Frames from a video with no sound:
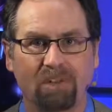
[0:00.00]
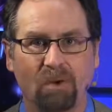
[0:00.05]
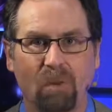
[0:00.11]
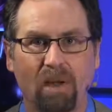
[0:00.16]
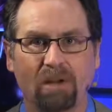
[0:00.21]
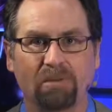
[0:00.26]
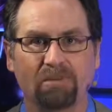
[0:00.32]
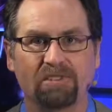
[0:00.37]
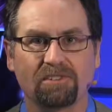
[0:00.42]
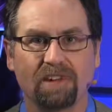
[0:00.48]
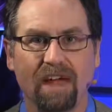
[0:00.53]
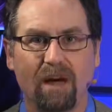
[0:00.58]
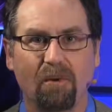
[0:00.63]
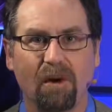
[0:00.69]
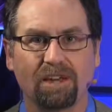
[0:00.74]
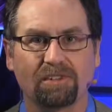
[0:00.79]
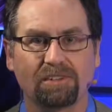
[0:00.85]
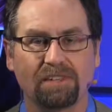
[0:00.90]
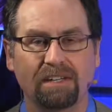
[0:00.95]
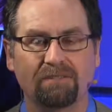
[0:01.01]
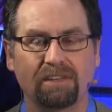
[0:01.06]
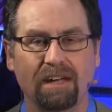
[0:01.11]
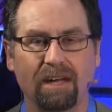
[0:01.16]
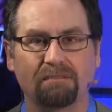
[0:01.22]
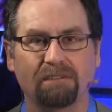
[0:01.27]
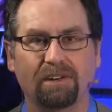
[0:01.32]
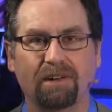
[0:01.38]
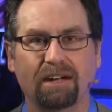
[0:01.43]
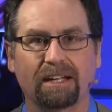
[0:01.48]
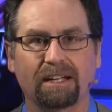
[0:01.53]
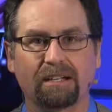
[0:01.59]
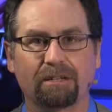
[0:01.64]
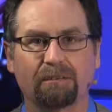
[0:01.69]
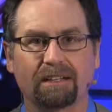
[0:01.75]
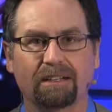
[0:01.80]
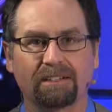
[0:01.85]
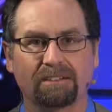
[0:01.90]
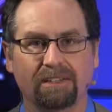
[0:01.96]
Welcome to SkyWatchTV. I'm Derek
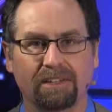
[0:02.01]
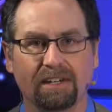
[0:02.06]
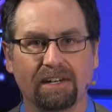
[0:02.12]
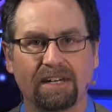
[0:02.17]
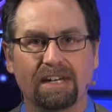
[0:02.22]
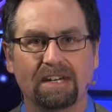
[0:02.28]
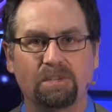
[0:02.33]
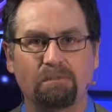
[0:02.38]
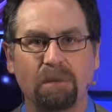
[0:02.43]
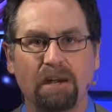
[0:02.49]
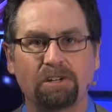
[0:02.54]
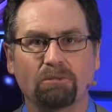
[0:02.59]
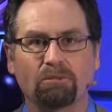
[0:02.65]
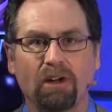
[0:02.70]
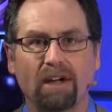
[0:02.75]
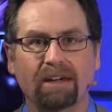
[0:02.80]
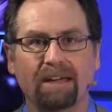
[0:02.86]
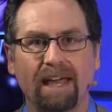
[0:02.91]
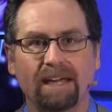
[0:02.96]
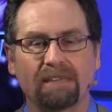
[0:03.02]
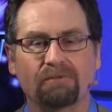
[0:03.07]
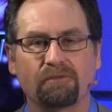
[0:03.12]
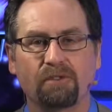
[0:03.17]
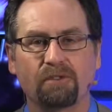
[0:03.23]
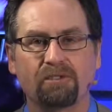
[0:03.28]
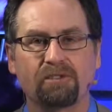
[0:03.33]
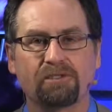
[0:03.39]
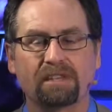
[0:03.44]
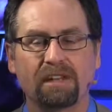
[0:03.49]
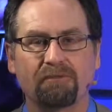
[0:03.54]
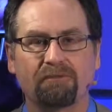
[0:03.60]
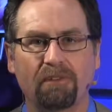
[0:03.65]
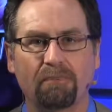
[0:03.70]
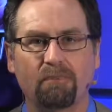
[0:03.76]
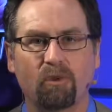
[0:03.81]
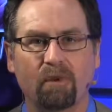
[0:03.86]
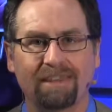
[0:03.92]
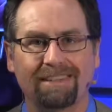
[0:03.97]
Gilbert. It's a special broadcast for Thursday,
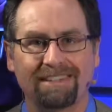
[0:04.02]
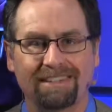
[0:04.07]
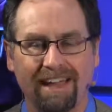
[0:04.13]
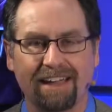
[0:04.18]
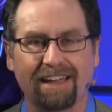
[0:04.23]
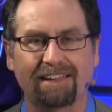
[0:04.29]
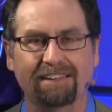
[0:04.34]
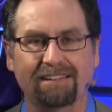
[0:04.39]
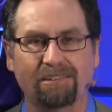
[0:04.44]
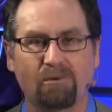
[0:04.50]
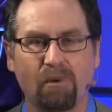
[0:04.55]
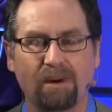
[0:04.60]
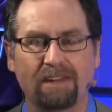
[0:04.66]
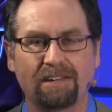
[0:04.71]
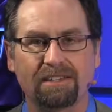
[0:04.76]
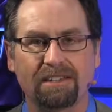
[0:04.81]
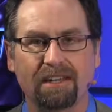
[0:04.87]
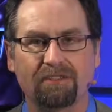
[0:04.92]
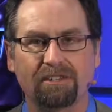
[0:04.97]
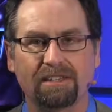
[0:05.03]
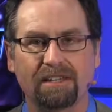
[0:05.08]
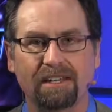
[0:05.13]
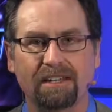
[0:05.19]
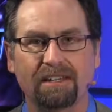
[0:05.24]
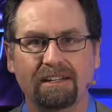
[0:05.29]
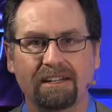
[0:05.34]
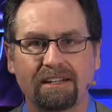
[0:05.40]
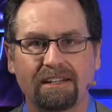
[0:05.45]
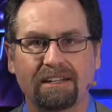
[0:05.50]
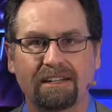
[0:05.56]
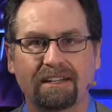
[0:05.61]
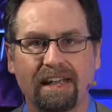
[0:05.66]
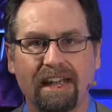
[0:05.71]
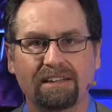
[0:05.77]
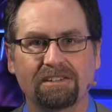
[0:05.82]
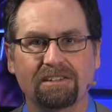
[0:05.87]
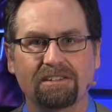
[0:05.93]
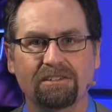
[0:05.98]
February 2nd, 2017.
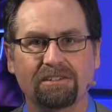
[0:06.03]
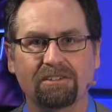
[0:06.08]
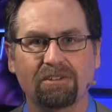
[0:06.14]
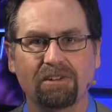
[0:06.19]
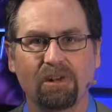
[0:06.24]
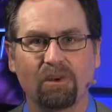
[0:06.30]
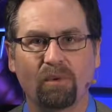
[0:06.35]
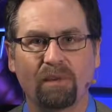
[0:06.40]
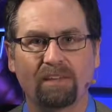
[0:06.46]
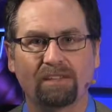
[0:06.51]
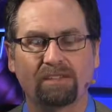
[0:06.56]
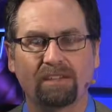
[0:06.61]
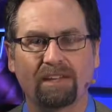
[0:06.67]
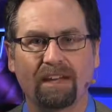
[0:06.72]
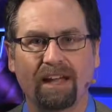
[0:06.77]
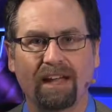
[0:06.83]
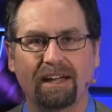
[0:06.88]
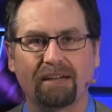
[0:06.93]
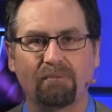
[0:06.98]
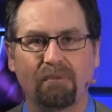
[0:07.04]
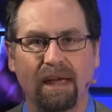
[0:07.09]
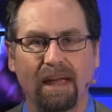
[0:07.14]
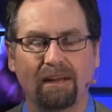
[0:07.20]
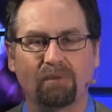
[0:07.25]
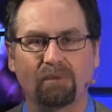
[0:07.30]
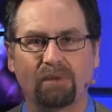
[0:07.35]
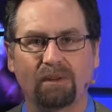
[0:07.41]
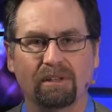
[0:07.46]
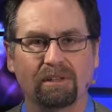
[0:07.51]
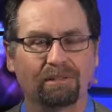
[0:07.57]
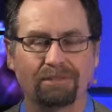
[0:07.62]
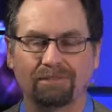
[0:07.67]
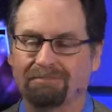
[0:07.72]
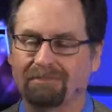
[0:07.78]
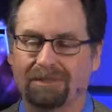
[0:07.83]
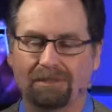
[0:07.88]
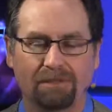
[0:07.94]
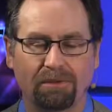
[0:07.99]
Guest in studio with us today, man,
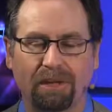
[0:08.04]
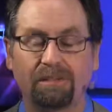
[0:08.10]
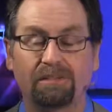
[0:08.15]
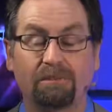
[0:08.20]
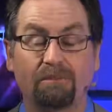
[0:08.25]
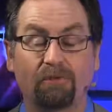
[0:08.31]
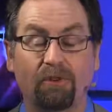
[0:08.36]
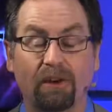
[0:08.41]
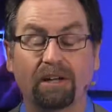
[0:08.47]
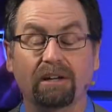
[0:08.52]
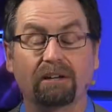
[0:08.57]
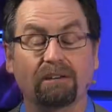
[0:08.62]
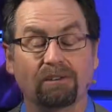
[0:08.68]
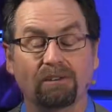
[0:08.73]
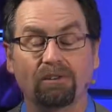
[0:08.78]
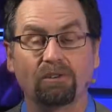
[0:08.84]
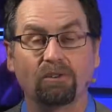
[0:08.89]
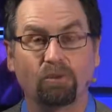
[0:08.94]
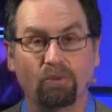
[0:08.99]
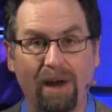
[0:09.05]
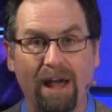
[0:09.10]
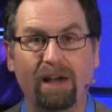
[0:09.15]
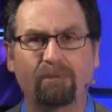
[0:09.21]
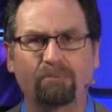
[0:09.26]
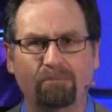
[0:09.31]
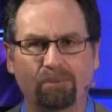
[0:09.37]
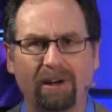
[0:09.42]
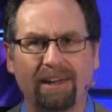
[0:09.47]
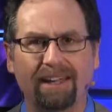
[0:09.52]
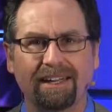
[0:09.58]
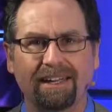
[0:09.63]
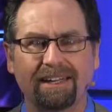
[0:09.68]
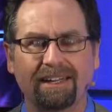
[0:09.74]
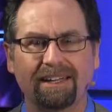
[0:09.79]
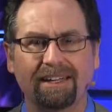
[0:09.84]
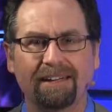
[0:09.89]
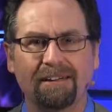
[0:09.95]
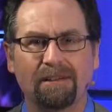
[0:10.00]
creates some very
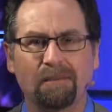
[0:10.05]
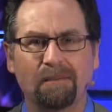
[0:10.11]
groundbreaking